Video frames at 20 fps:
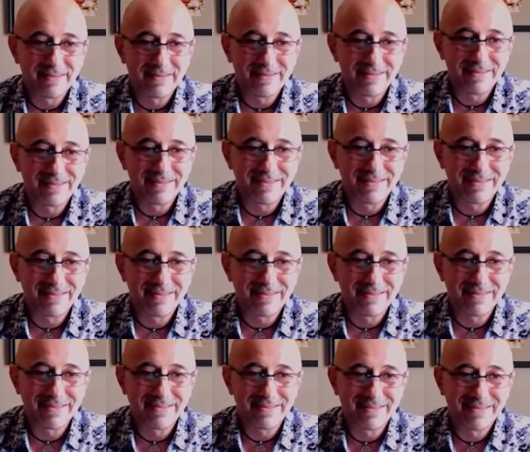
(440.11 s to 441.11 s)

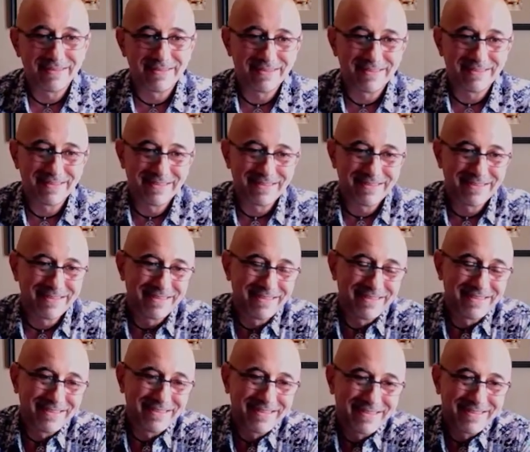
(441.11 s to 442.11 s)

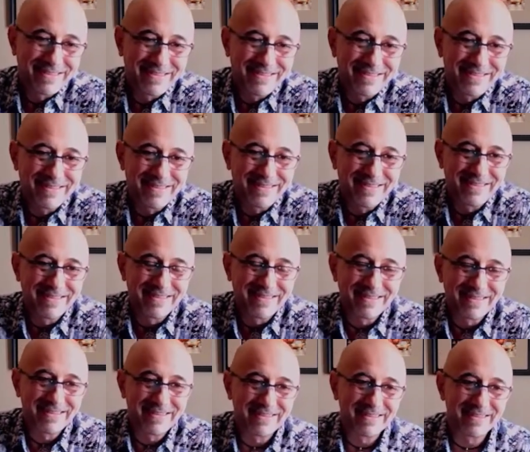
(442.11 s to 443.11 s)

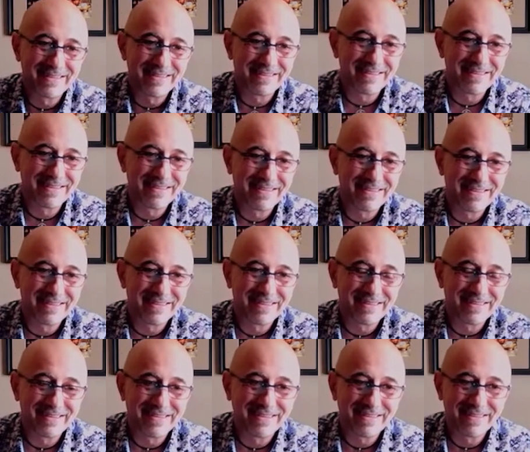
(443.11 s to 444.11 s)

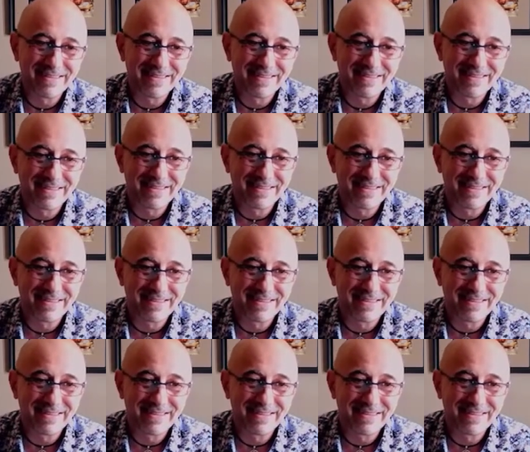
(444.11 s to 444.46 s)
This person isn't speaking.